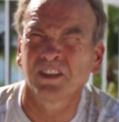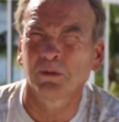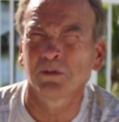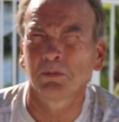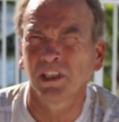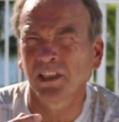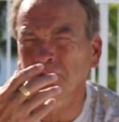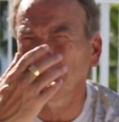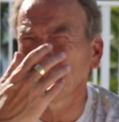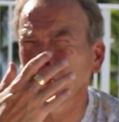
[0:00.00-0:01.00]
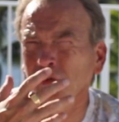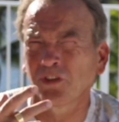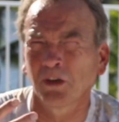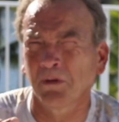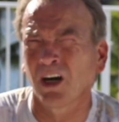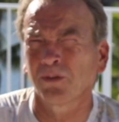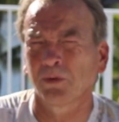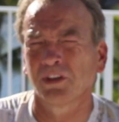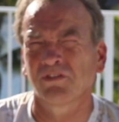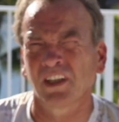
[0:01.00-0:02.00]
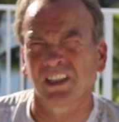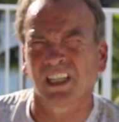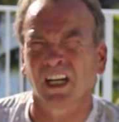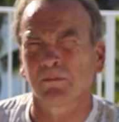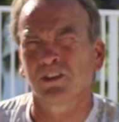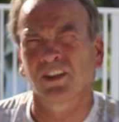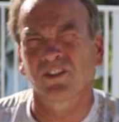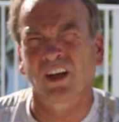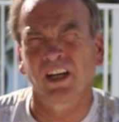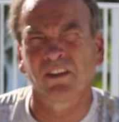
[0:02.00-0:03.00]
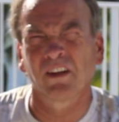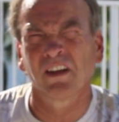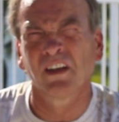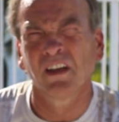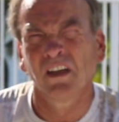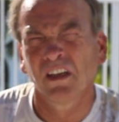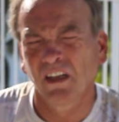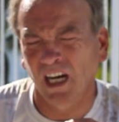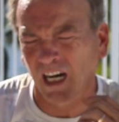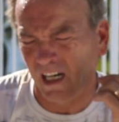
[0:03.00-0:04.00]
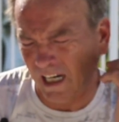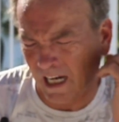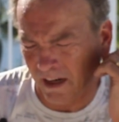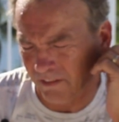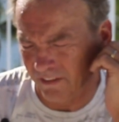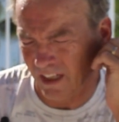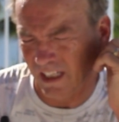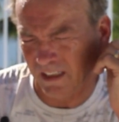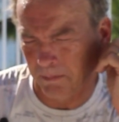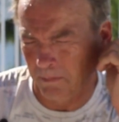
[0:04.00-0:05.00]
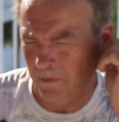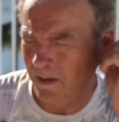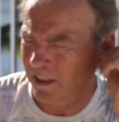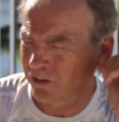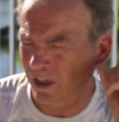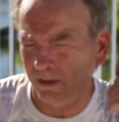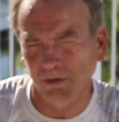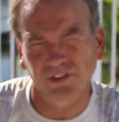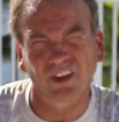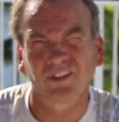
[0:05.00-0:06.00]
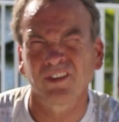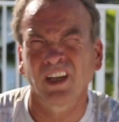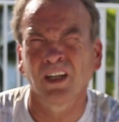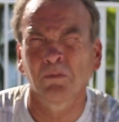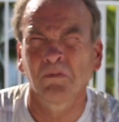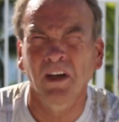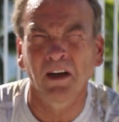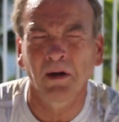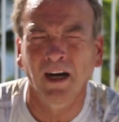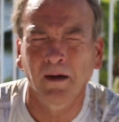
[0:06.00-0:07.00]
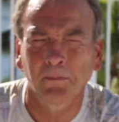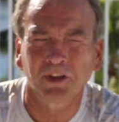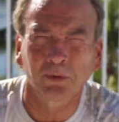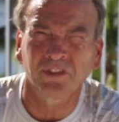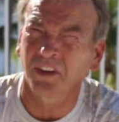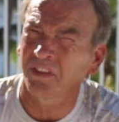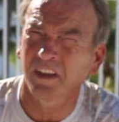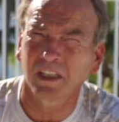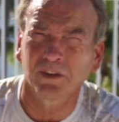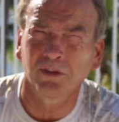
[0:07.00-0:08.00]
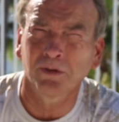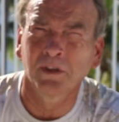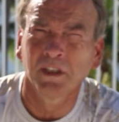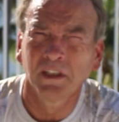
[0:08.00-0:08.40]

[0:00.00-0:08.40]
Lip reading: He was bleeding from the nose and the mouth when they finally got him to the side of the out of the tank, and they tried to resuscitate him, but there was nothing they could do.